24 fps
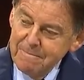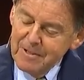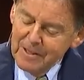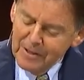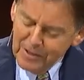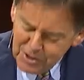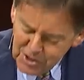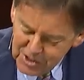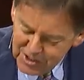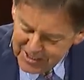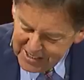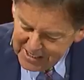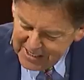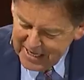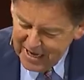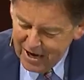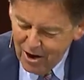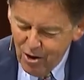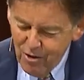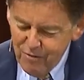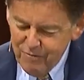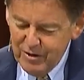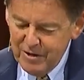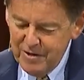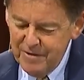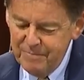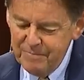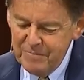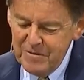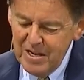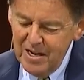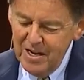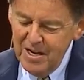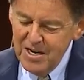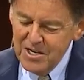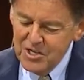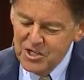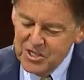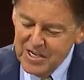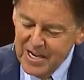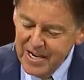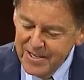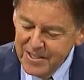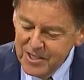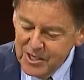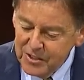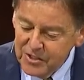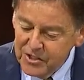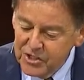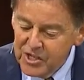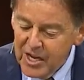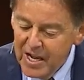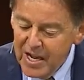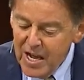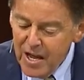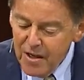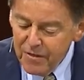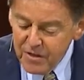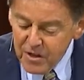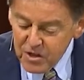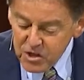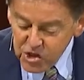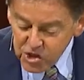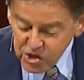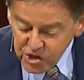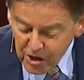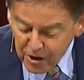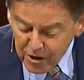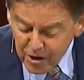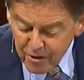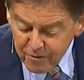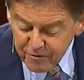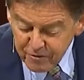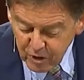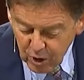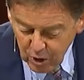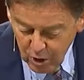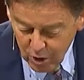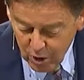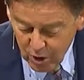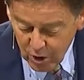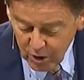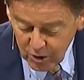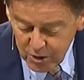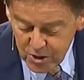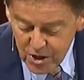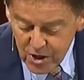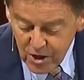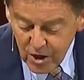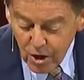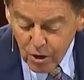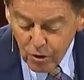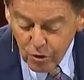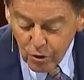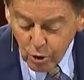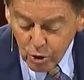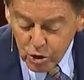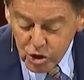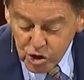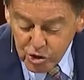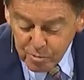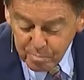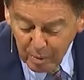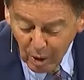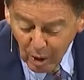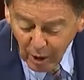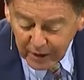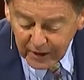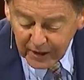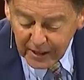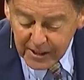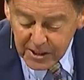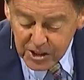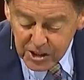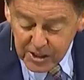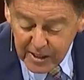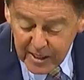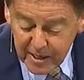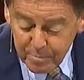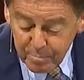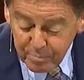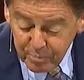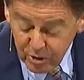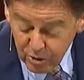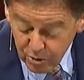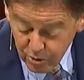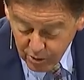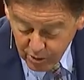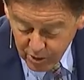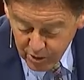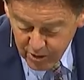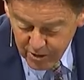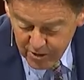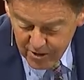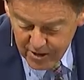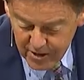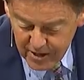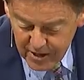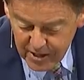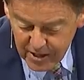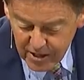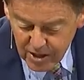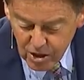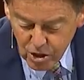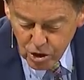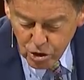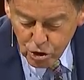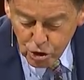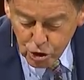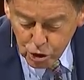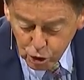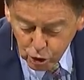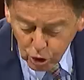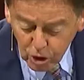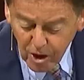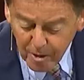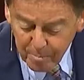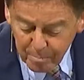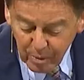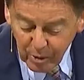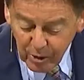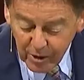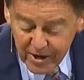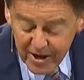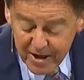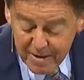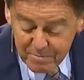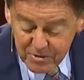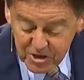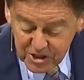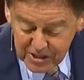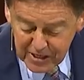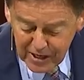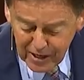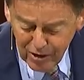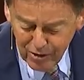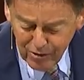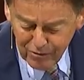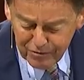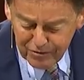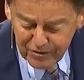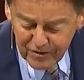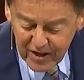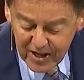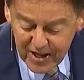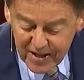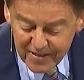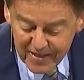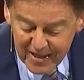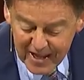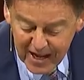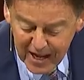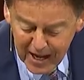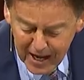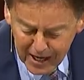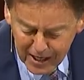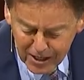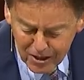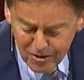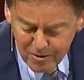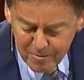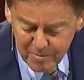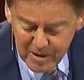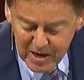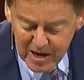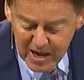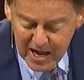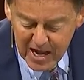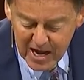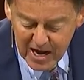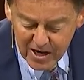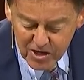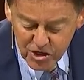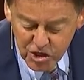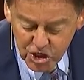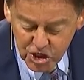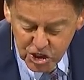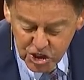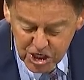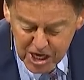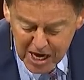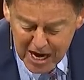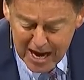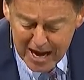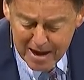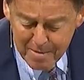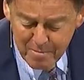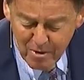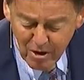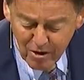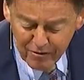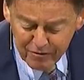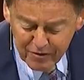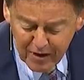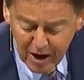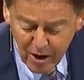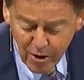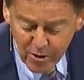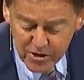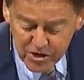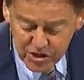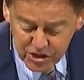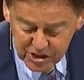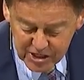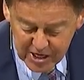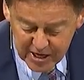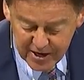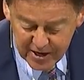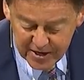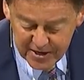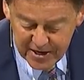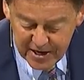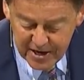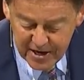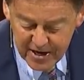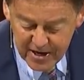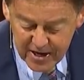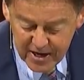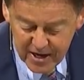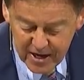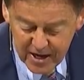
Listen to Calvin in a sentence The Son of God, though spotlessly pure, took upon himself the ignominy and shame of our sin,